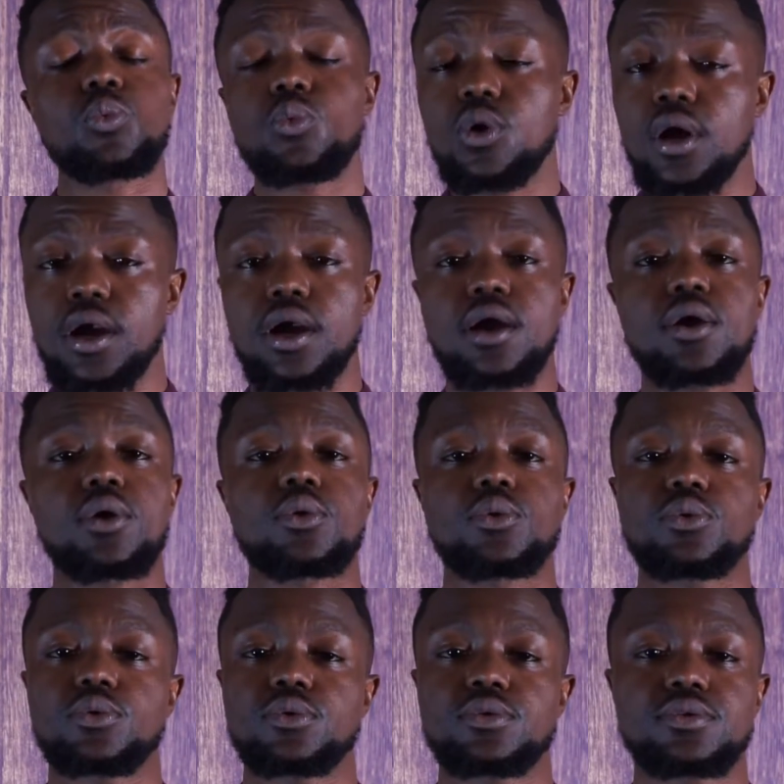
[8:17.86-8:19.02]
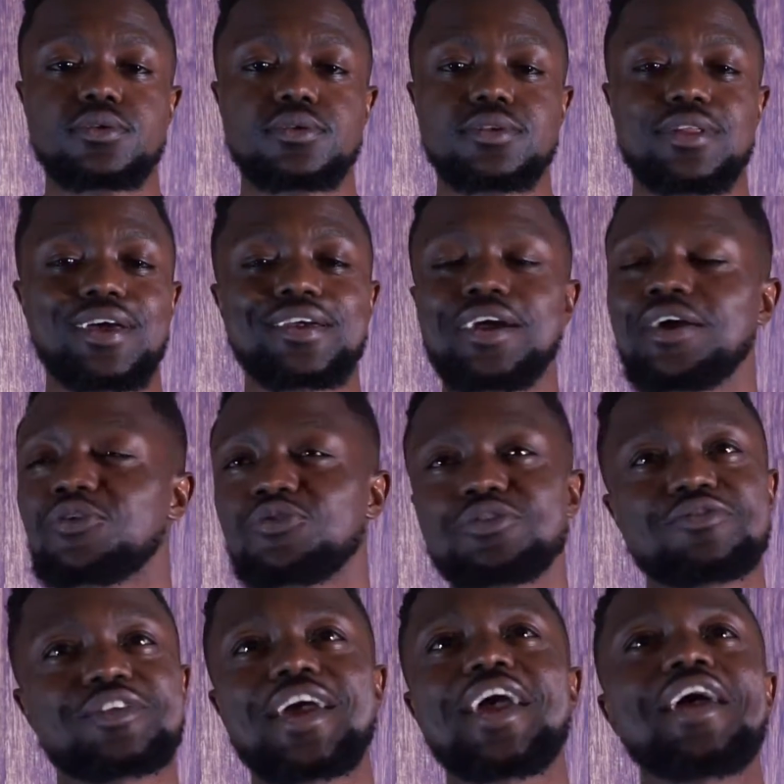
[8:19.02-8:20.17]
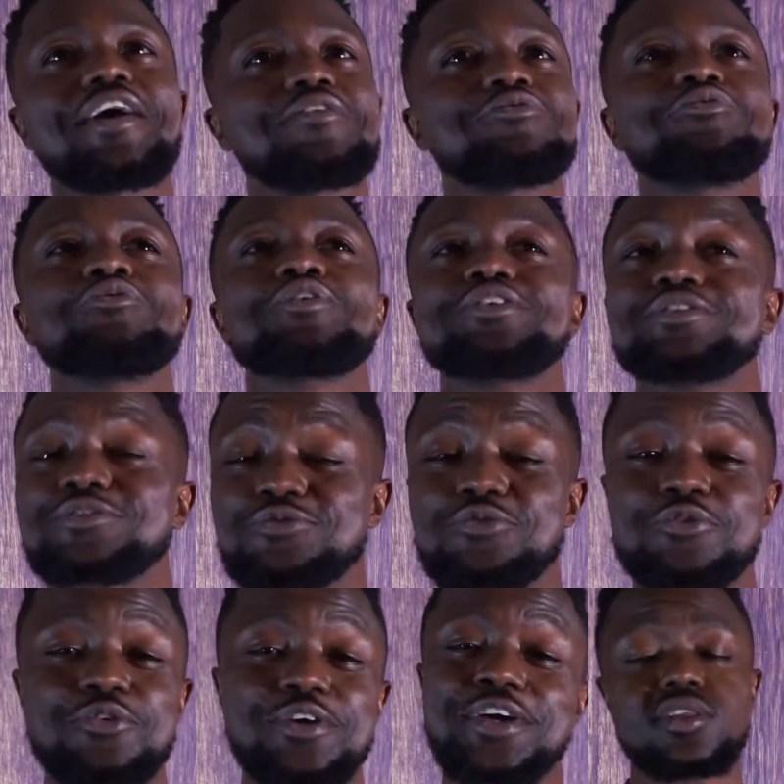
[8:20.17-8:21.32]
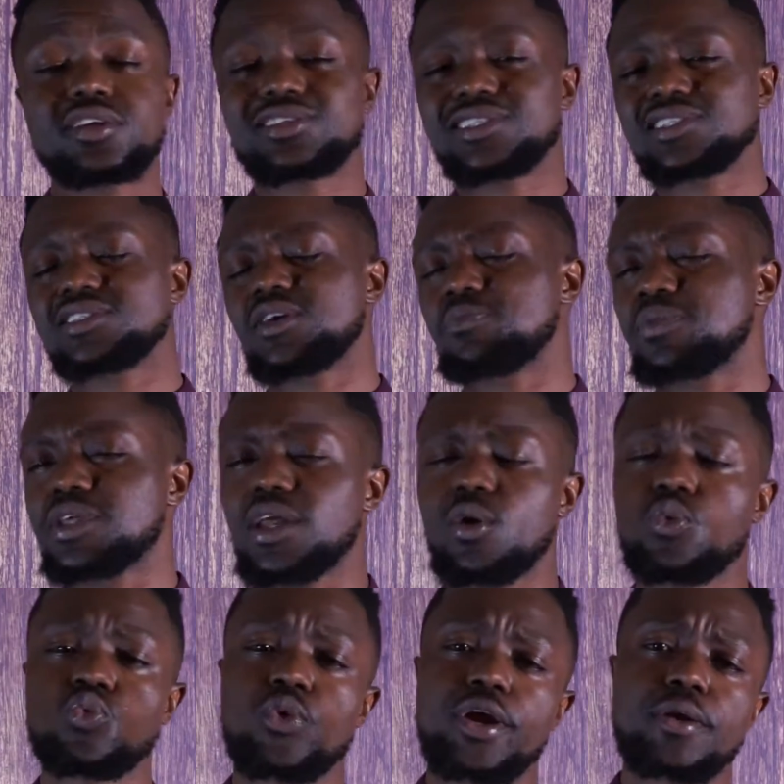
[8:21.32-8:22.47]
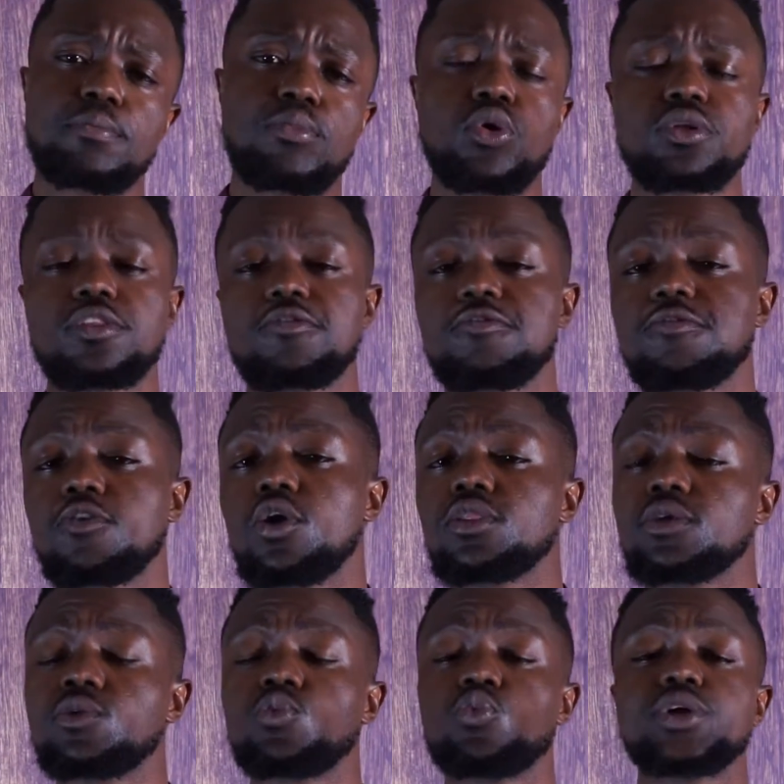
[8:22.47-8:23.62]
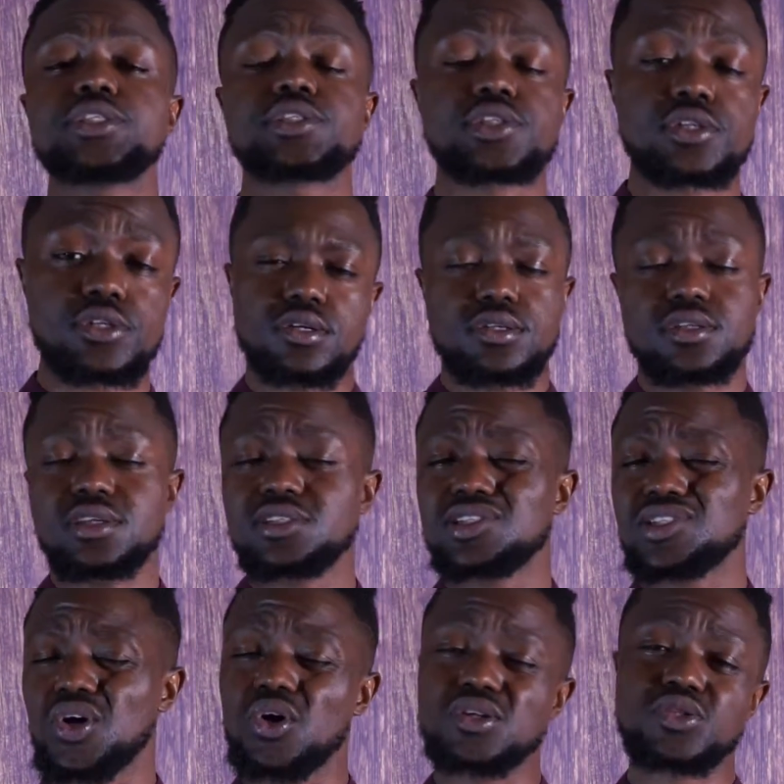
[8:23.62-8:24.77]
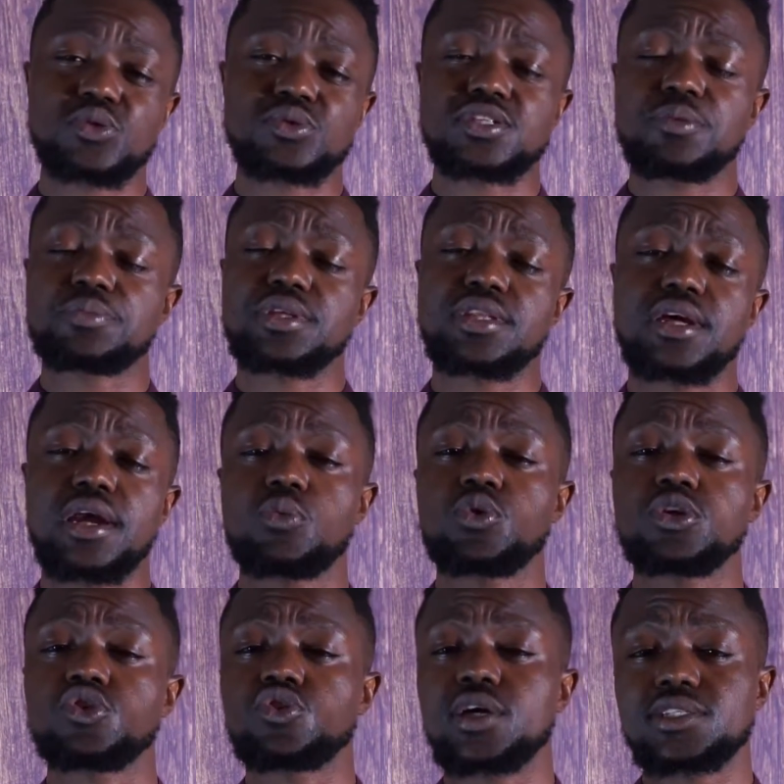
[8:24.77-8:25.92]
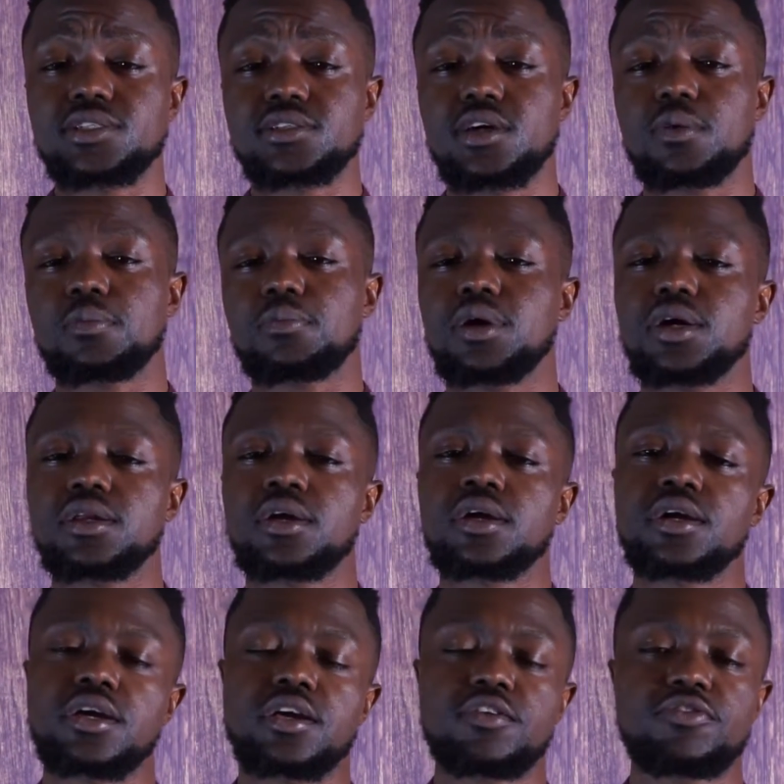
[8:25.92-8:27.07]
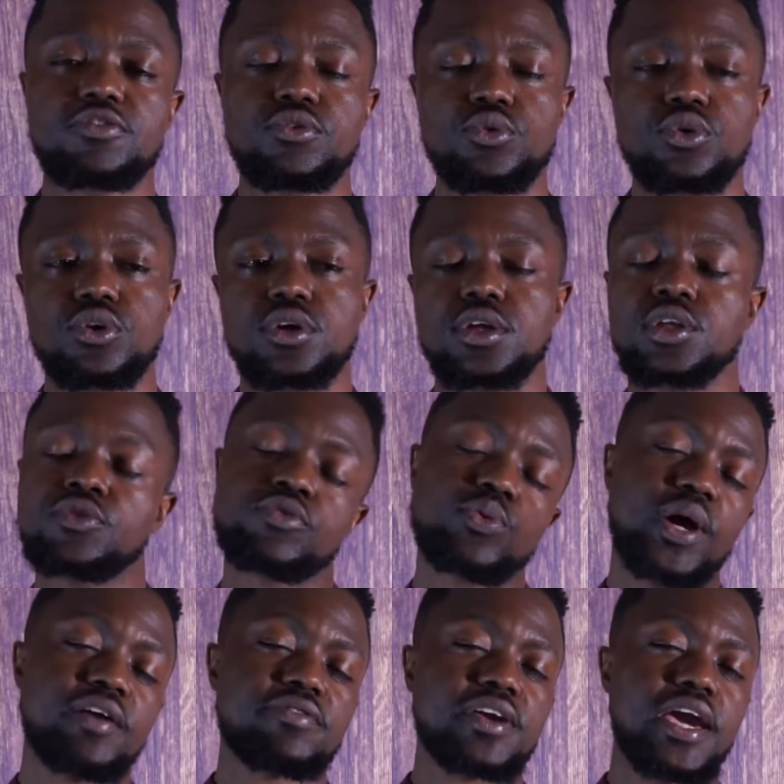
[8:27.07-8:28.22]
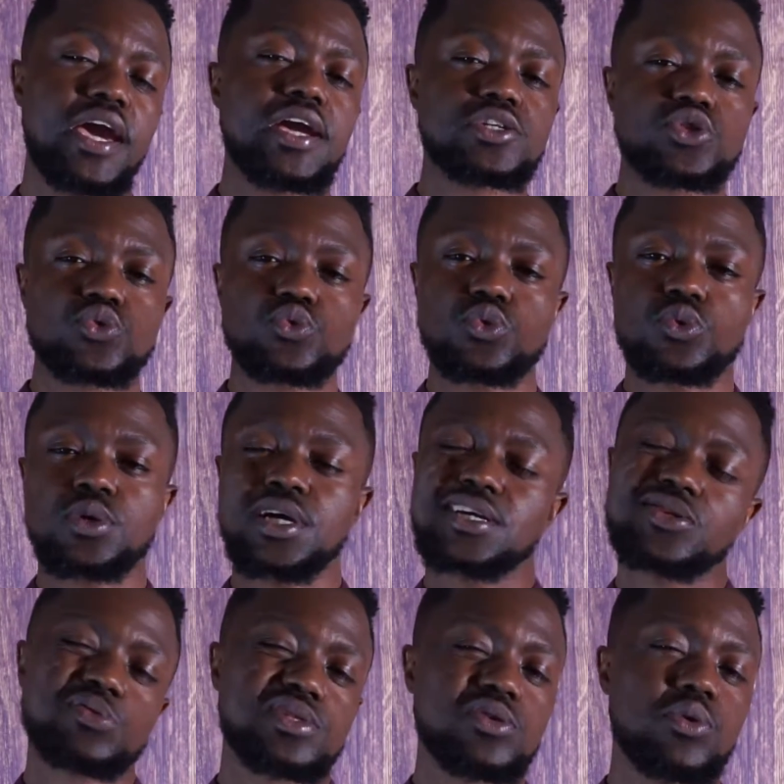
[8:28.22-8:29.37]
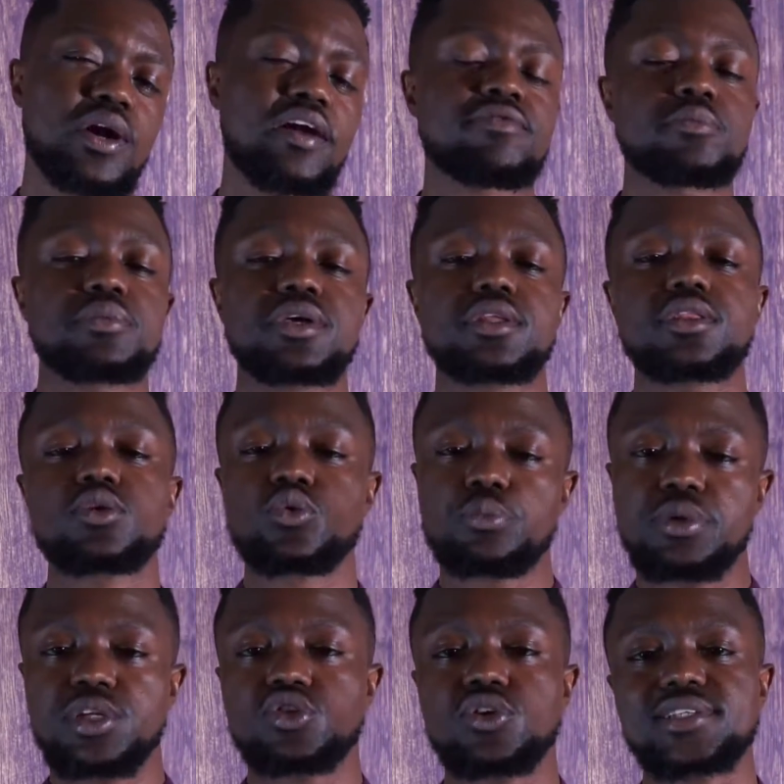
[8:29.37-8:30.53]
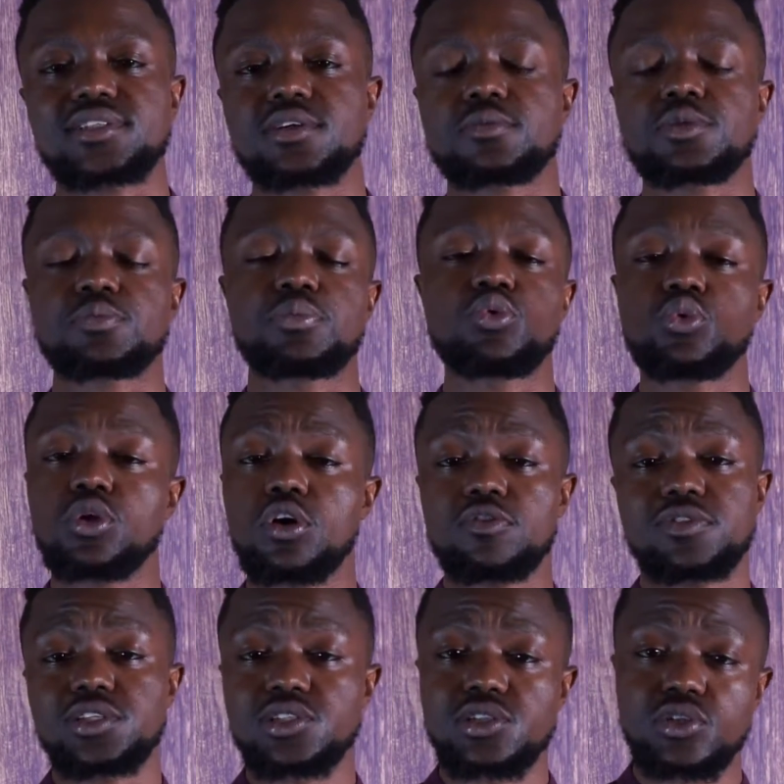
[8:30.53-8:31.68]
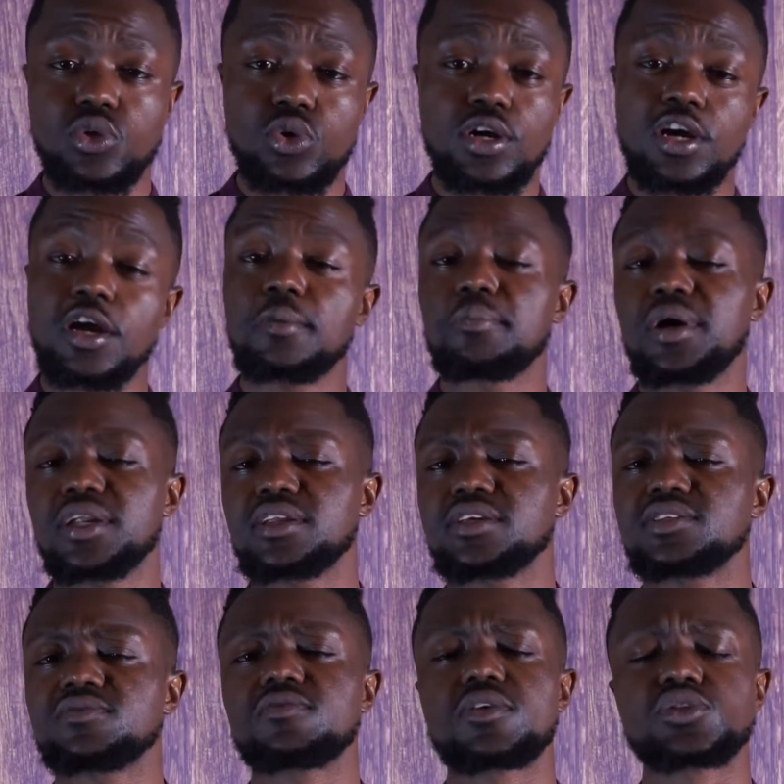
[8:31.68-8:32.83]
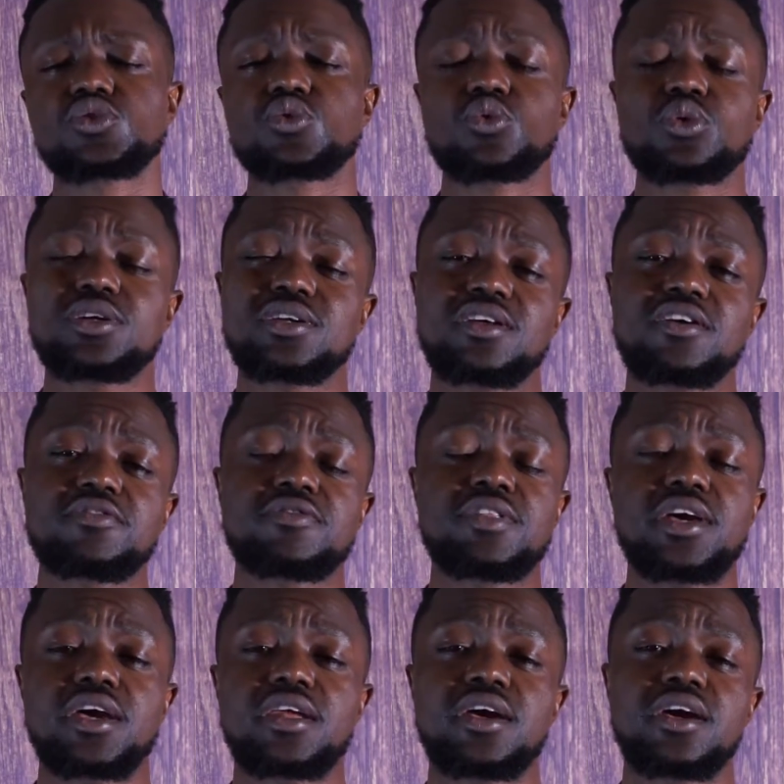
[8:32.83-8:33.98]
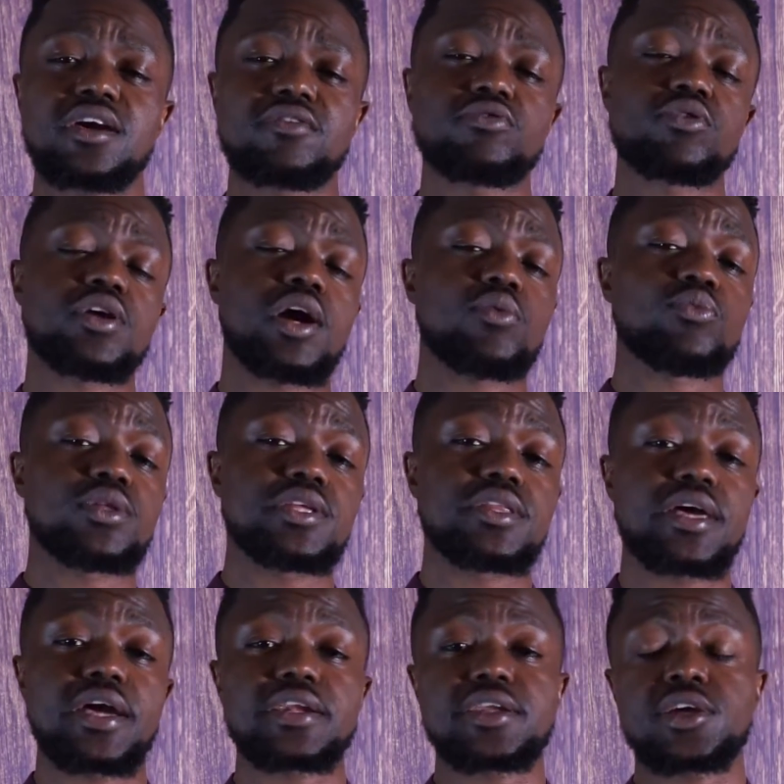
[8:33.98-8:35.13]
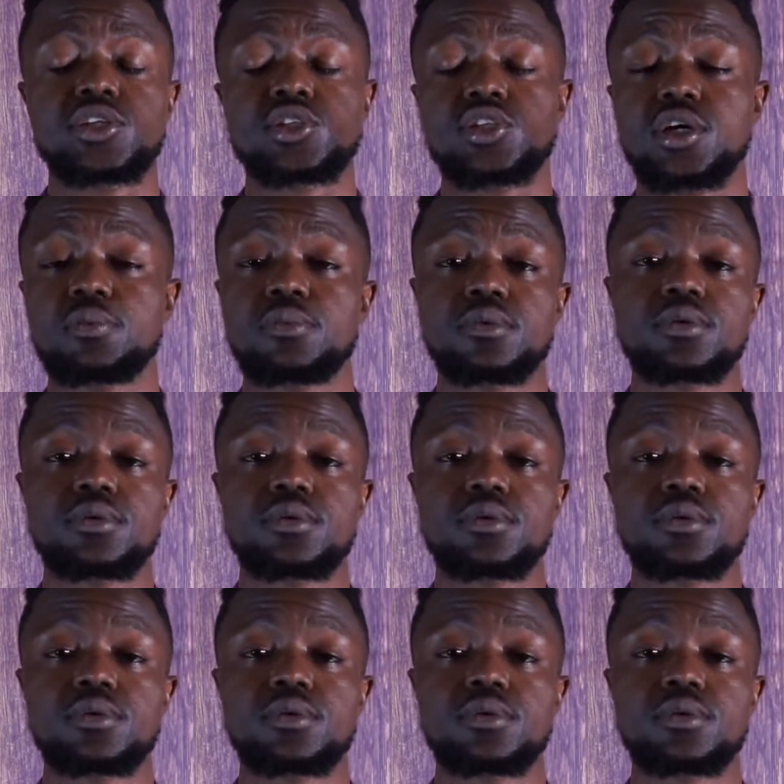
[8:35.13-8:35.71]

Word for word: Wow. Like, I don't even have words for it. This is something I would wear more in the fall and winter. This is also something that I would dress up, but if you're if you have casual you still have to be a little bit dressed up to pull off this look but it is versatile enough that if you're not really that dressed up